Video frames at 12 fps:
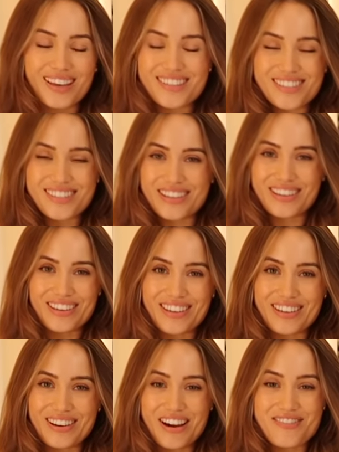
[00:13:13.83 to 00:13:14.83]
It's just so
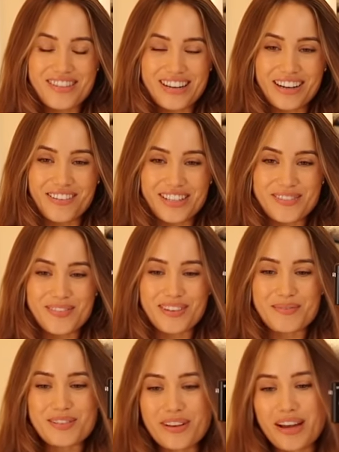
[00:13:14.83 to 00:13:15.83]
cute. I really love this one.
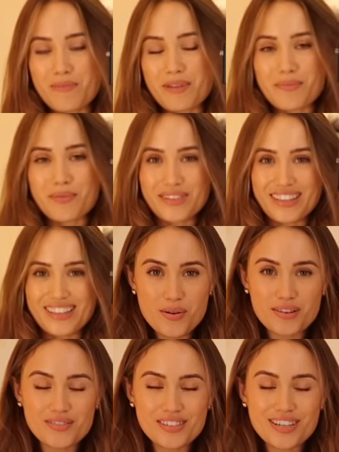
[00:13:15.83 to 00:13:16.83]
I'm so happy I bought Oh,
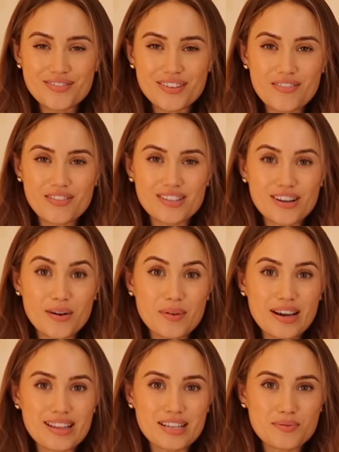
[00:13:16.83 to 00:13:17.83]
and for size reference, I
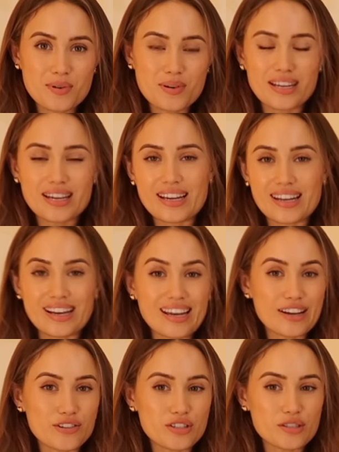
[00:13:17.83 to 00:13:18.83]
wear this one in an
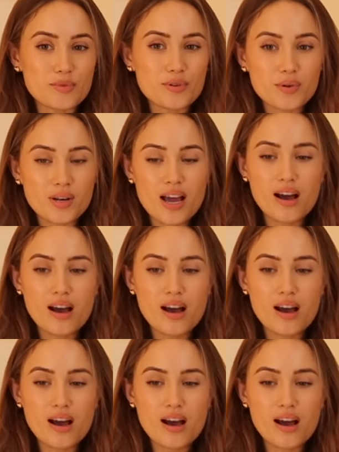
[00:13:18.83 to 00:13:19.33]
extra small.